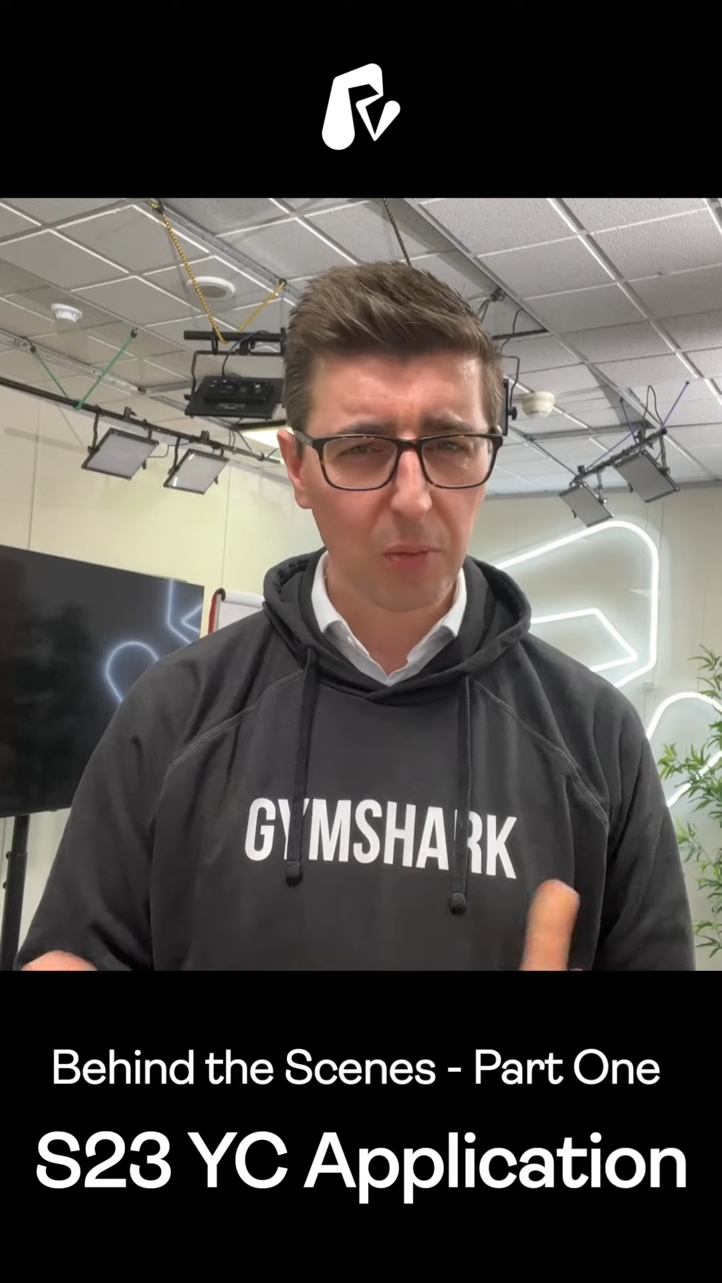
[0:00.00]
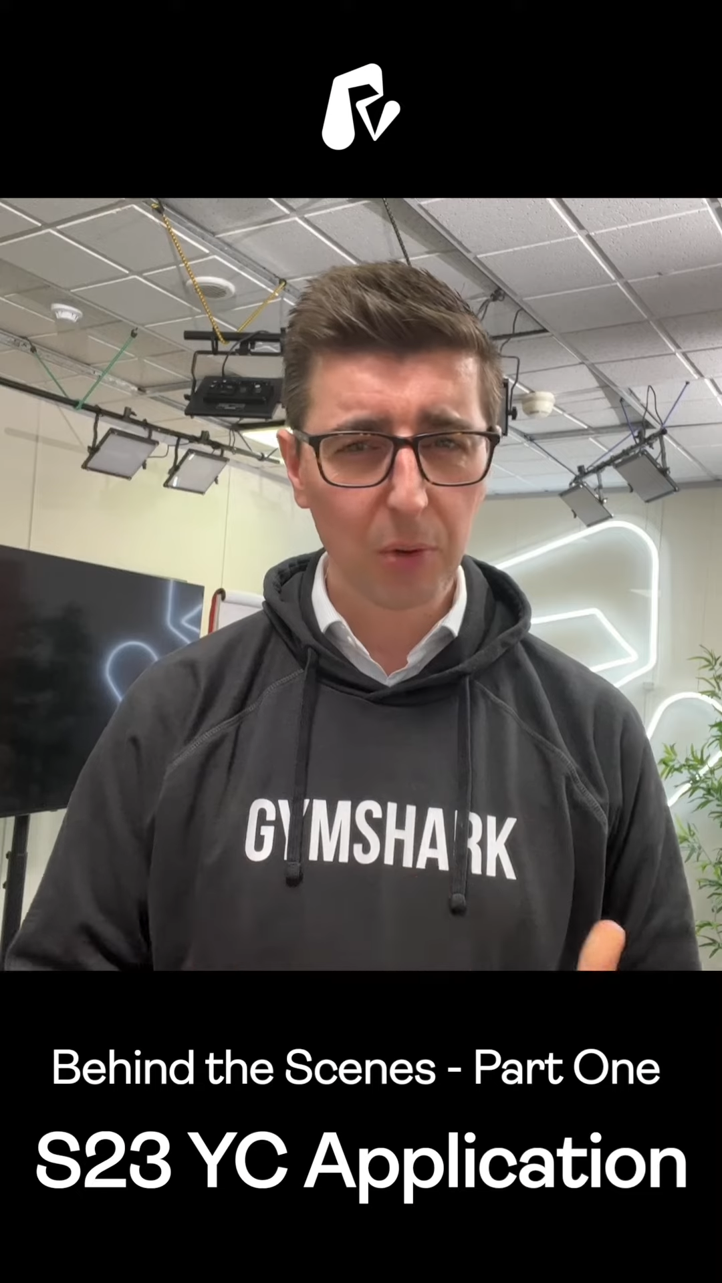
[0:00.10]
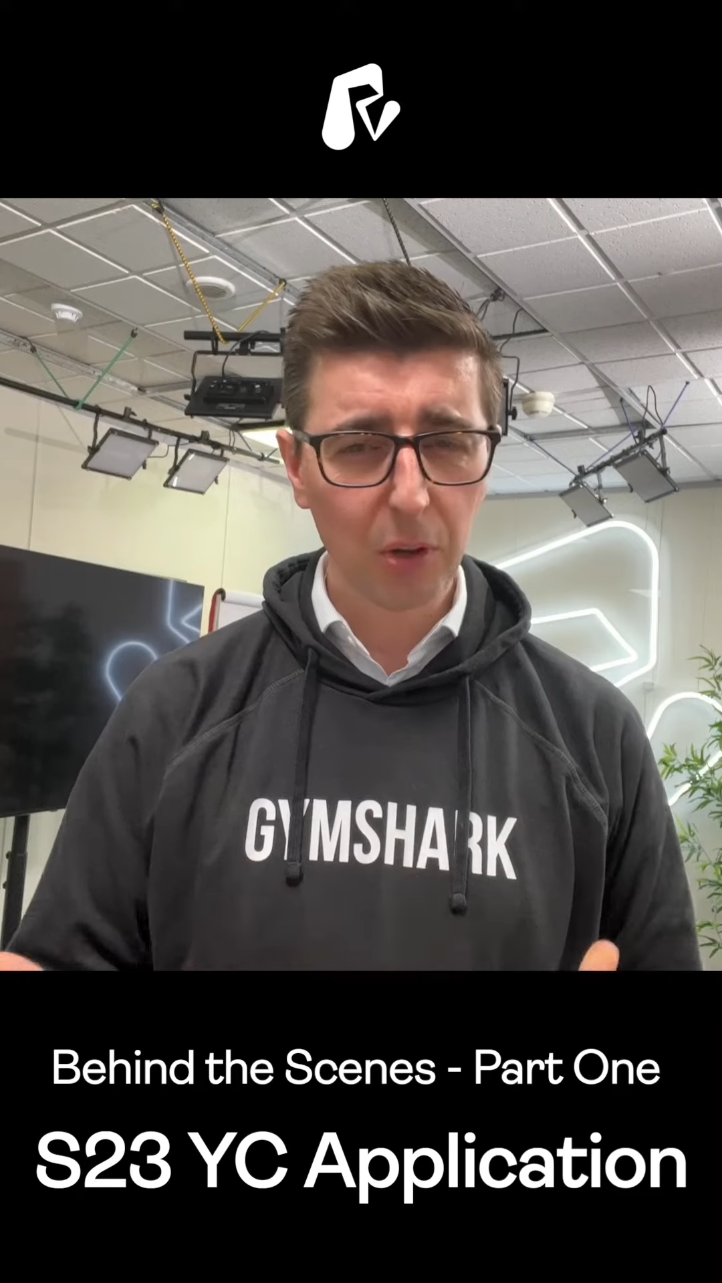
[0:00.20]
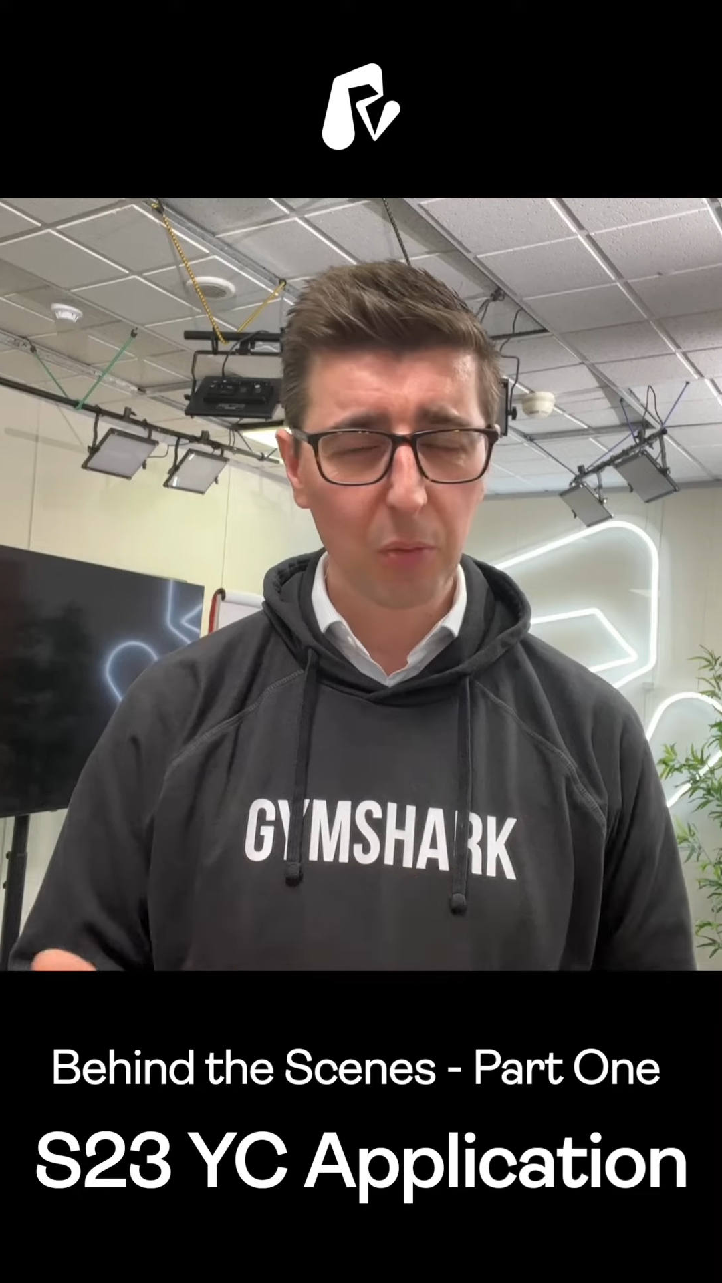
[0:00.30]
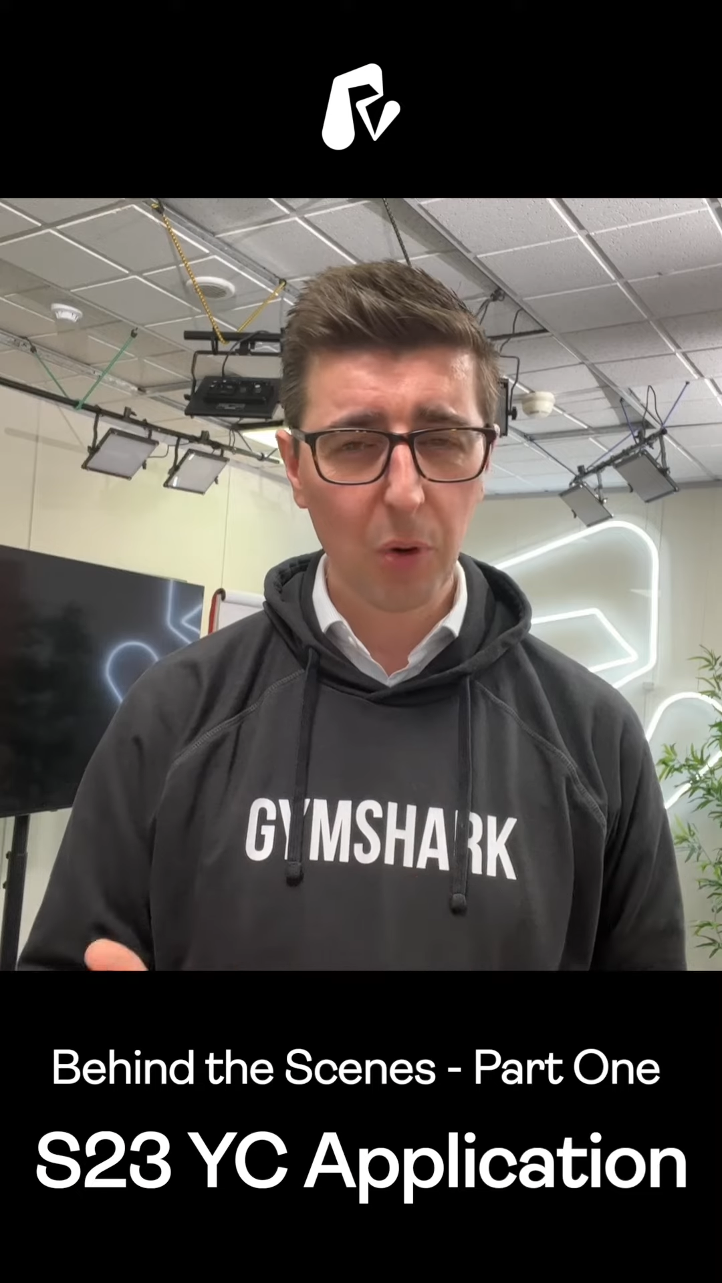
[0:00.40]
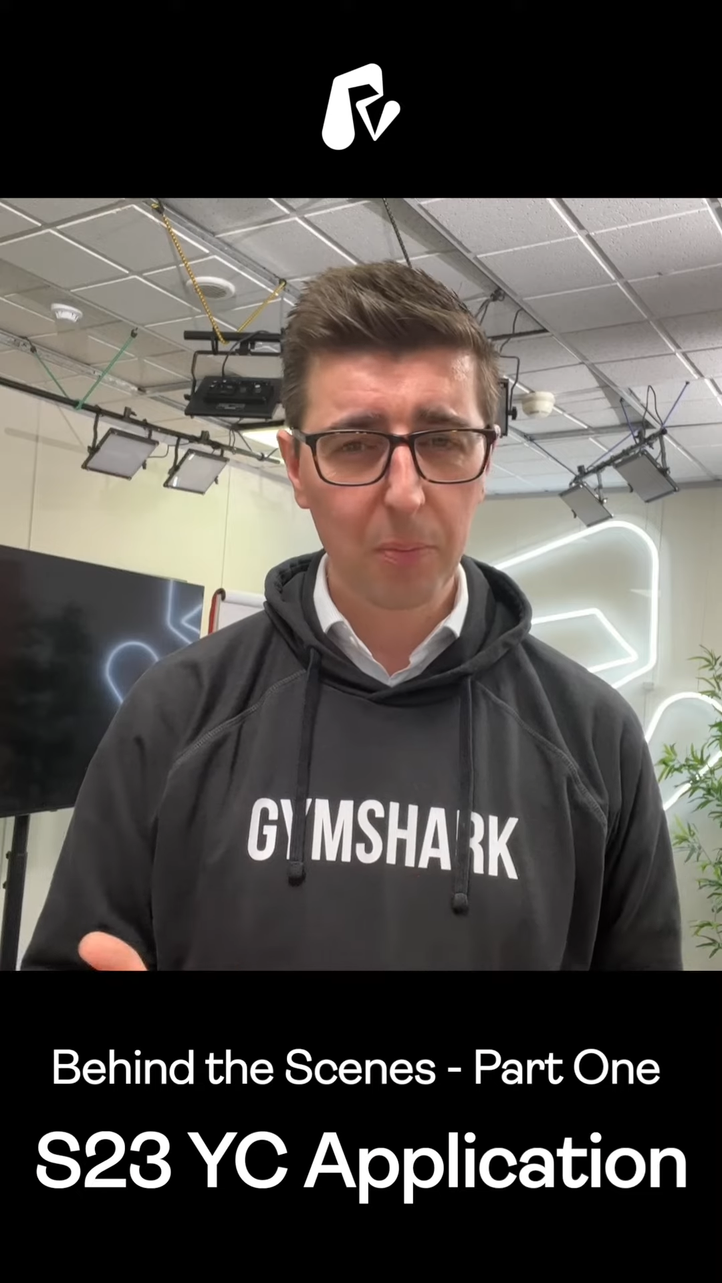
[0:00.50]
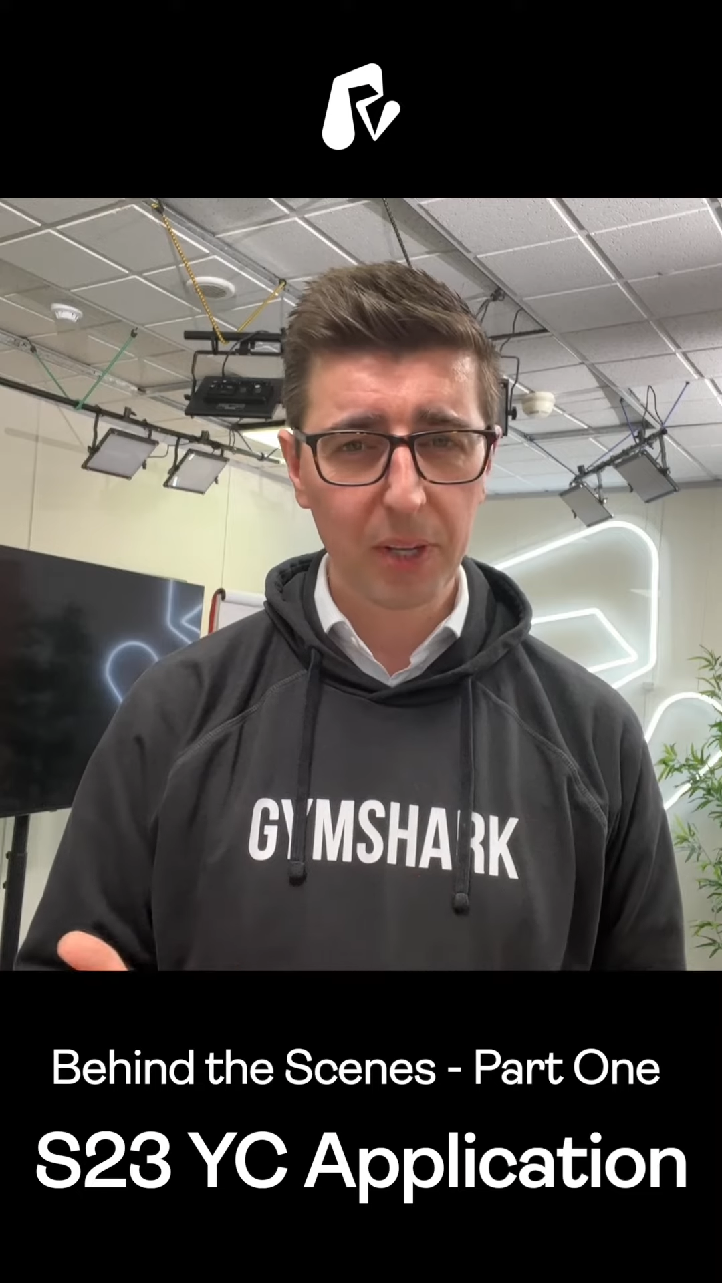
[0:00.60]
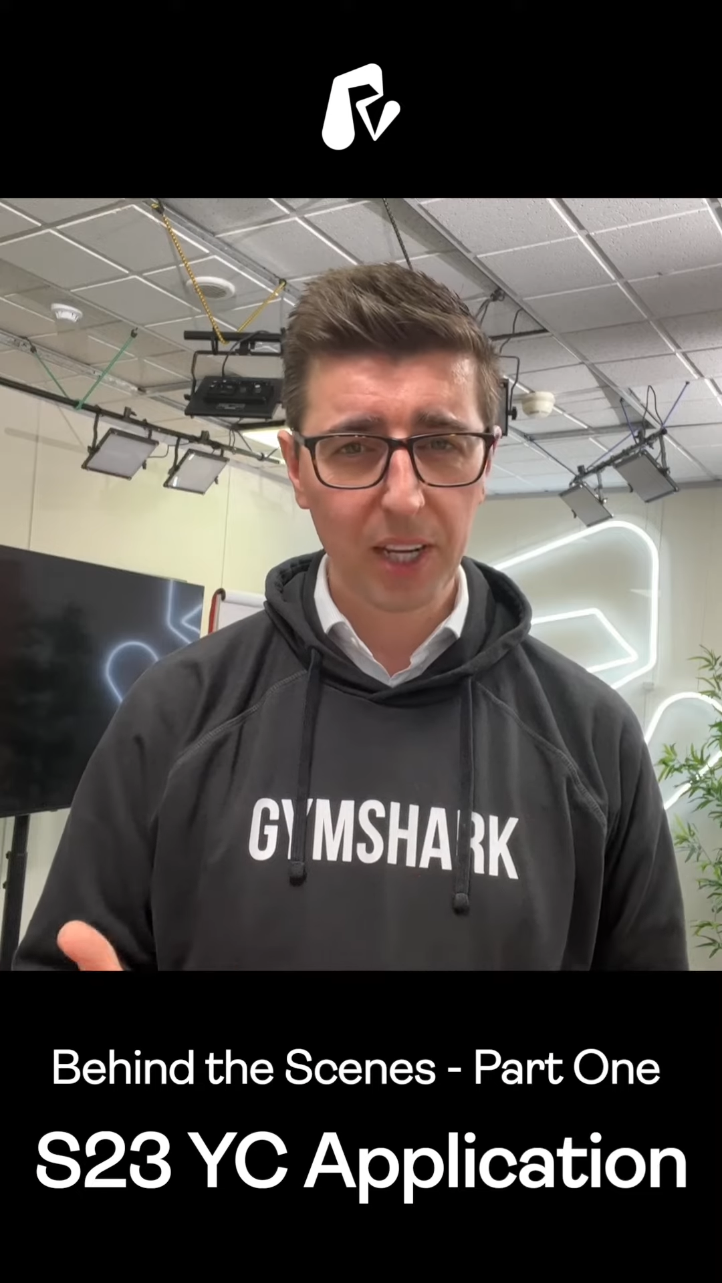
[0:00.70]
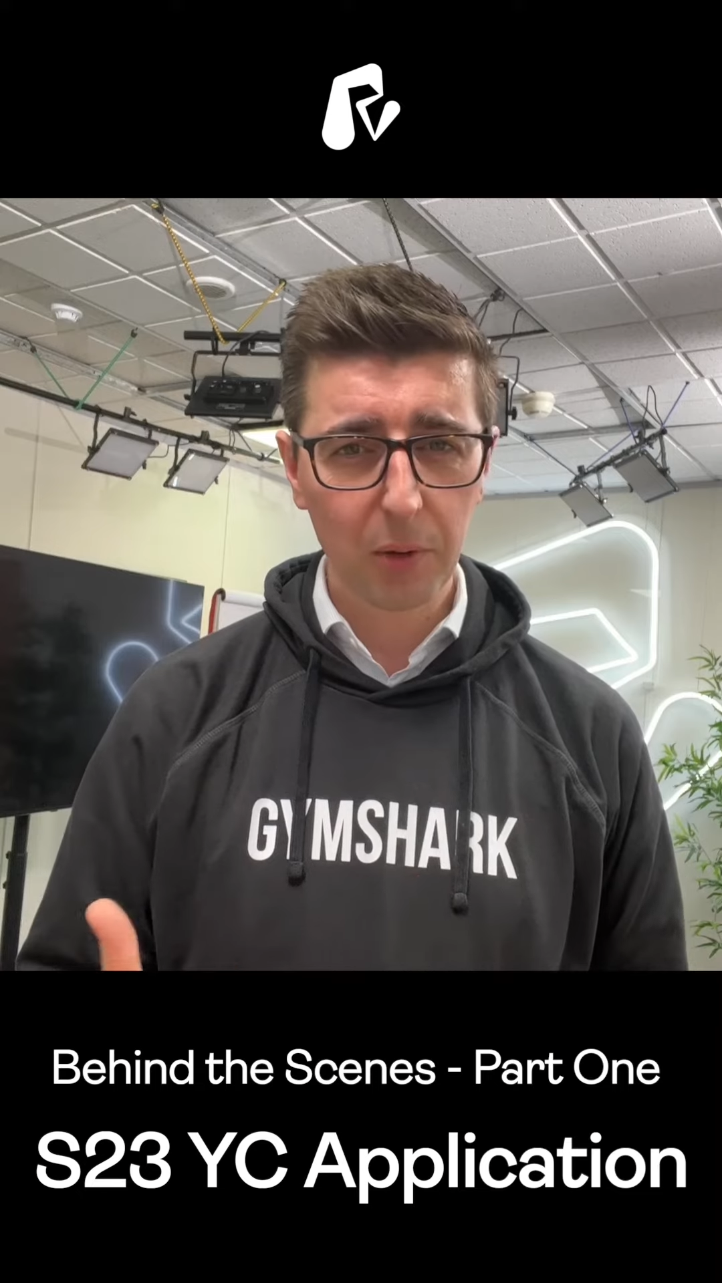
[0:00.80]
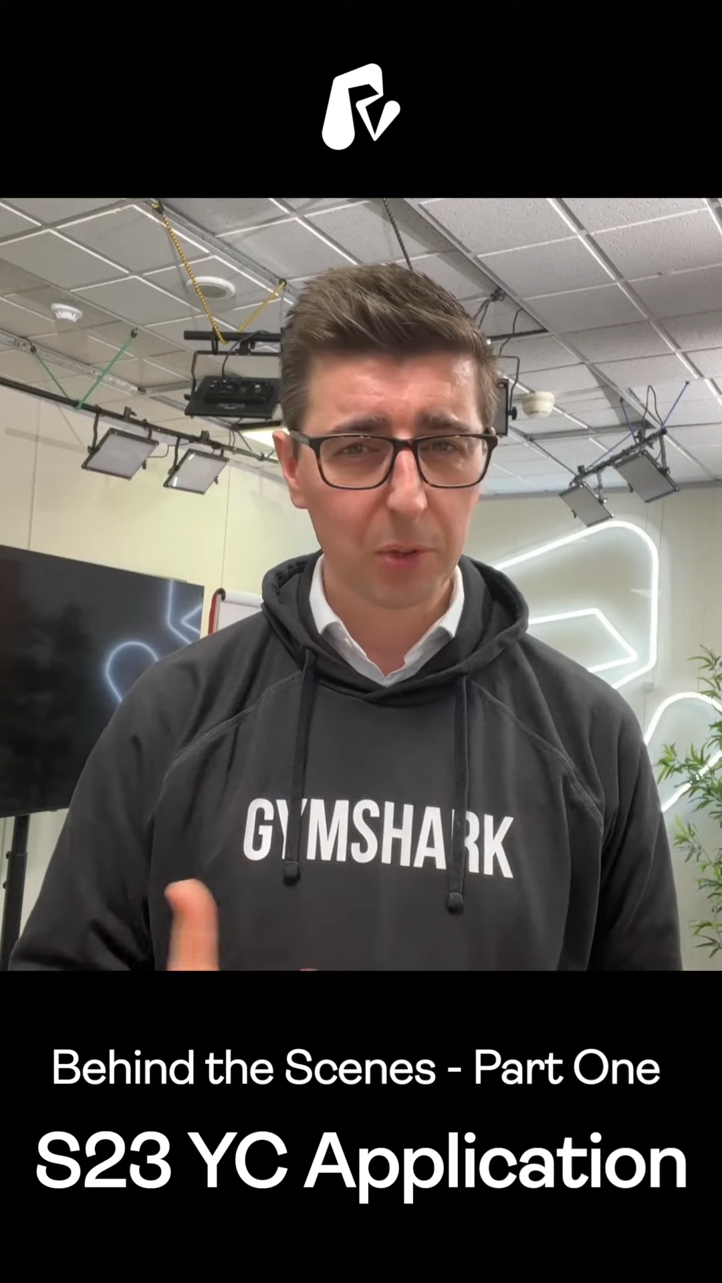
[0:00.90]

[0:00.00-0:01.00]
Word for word: more than one minute,